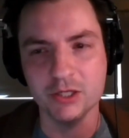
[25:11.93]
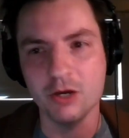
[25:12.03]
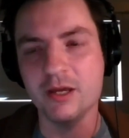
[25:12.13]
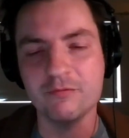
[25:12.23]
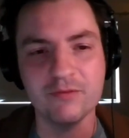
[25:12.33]
You
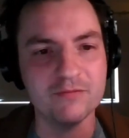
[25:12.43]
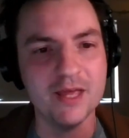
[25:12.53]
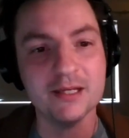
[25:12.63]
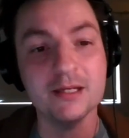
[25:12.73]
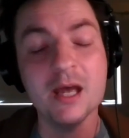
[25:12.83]
know, if, if
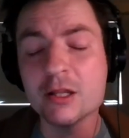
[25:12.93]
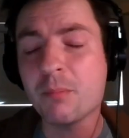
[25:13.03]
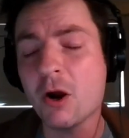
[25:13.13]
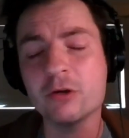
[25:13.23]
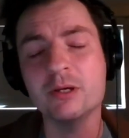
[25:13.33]
they can,
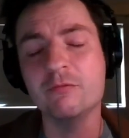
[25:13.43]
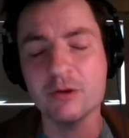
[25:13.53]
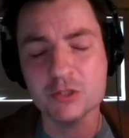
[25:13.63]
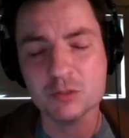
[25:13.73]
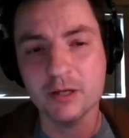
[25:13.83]
they're partnering
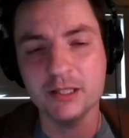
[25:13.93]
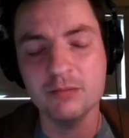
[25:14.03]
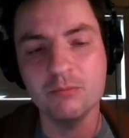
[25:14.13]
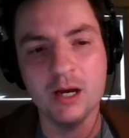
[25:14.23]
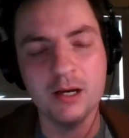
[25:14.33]
very
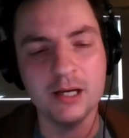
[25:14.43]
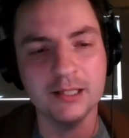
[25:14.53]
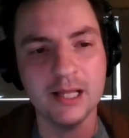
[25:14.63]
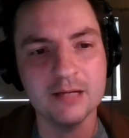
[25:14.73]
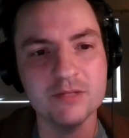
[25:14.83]
smartly uh,
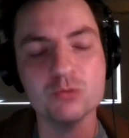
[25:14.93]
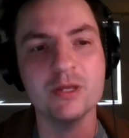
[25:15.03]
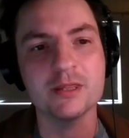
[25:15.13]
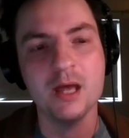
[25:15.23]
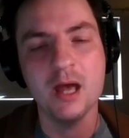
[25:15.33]
on a lot of these
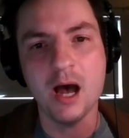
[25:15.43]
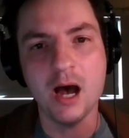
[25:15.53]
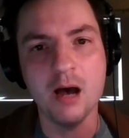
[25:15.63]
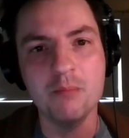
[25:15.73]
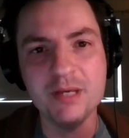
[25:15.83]
with
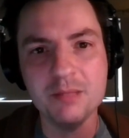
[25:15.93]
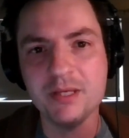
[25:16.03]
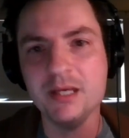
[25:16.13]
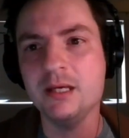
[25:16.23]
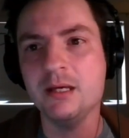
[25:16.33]
uh,
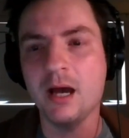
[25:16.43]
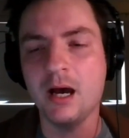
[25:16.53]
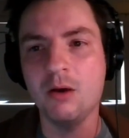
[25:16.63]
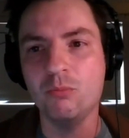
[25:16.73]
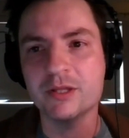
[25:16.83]
BP,
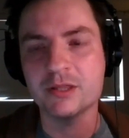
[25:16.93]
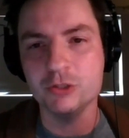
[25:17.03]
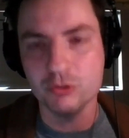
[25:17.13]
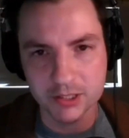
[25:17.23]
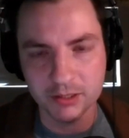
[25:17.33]
uh, with
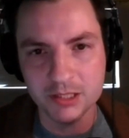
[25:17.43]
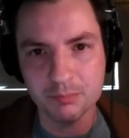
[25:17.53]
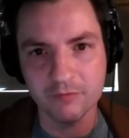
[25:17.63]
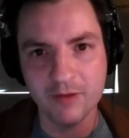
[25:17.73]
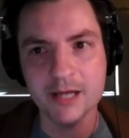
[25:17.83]

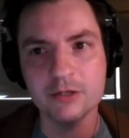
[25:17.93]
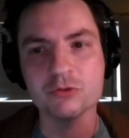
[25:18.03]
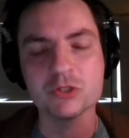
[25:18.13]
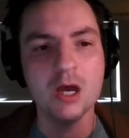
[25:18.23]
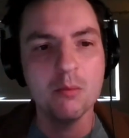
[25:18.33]
utility
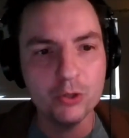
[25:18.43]
providers,